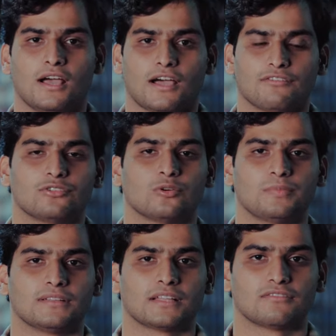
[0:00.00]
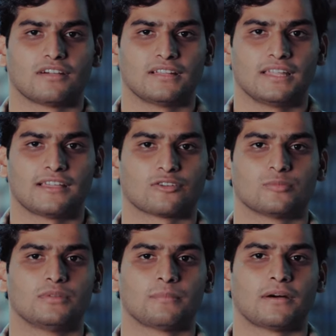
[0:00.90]
I was hoping that one day I
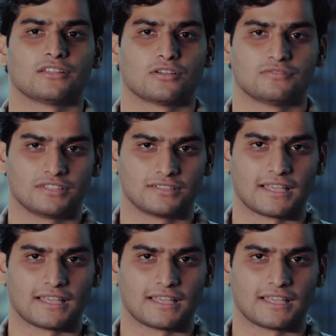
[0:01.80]
would be a part of this